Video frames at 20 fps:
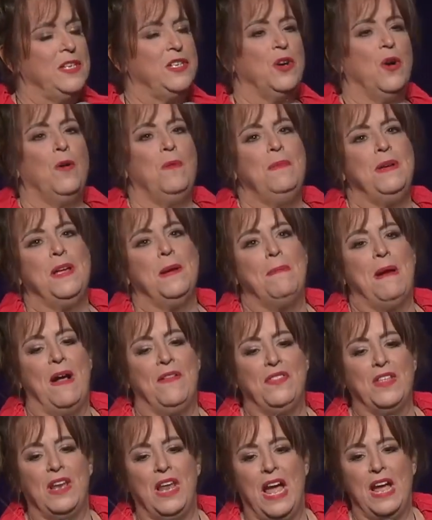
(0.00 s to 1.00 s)
he told me
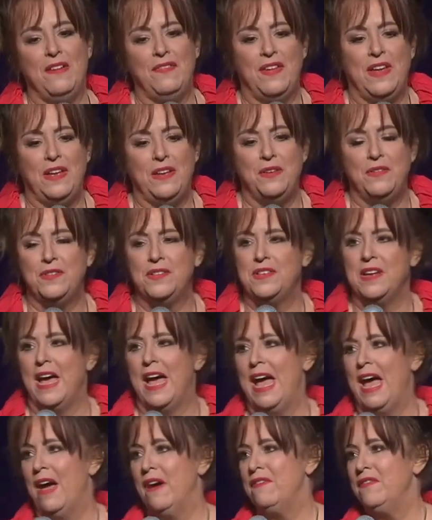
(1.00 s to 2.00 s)
about the life he
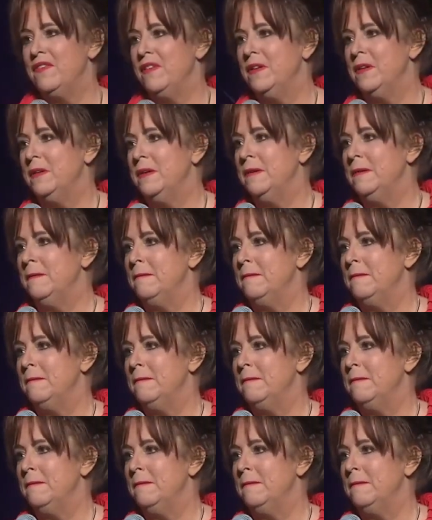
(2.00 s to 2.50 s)
used to have